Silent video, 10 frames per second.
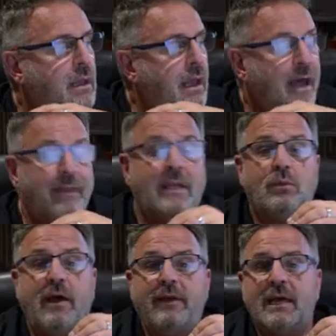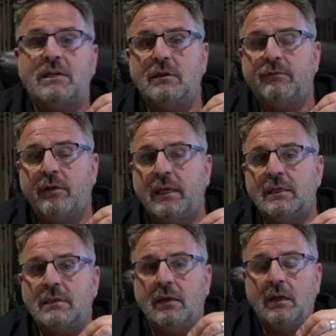And that's why they ask you for
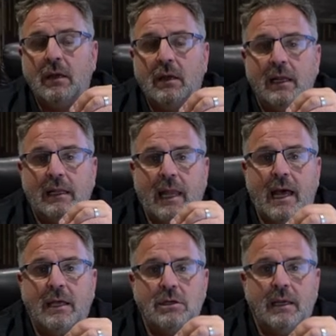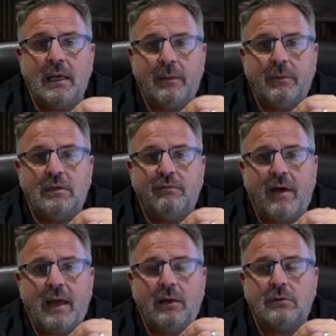these larger image
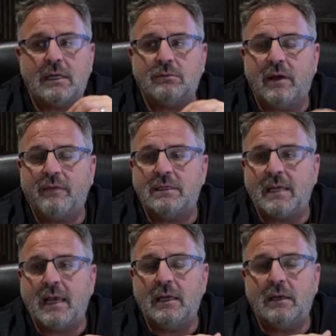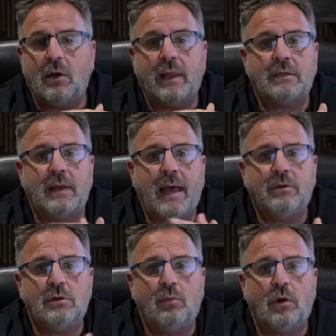files. That's why they say, you know, like so
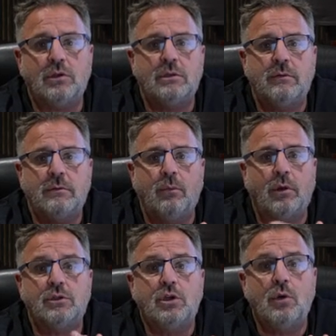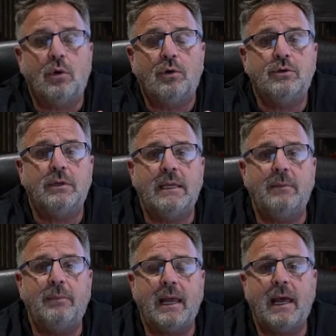Amazon wants 200
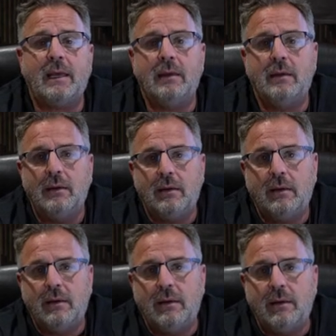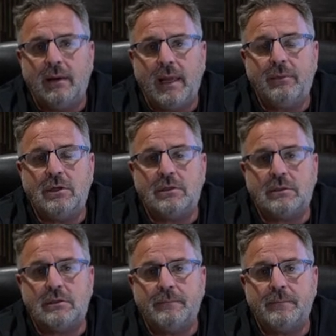DPI
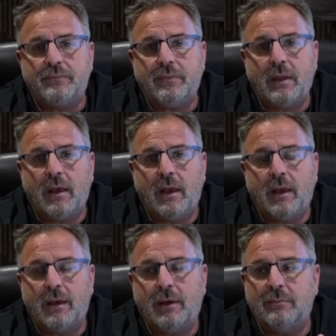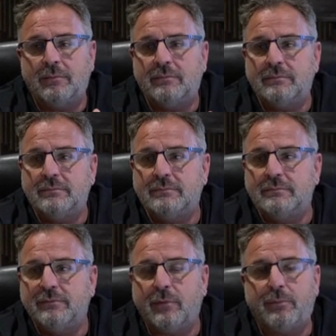images
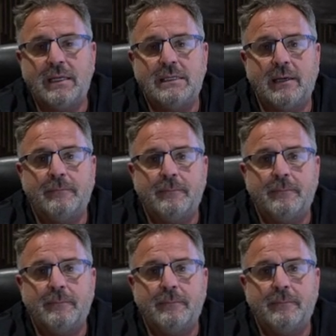for printing.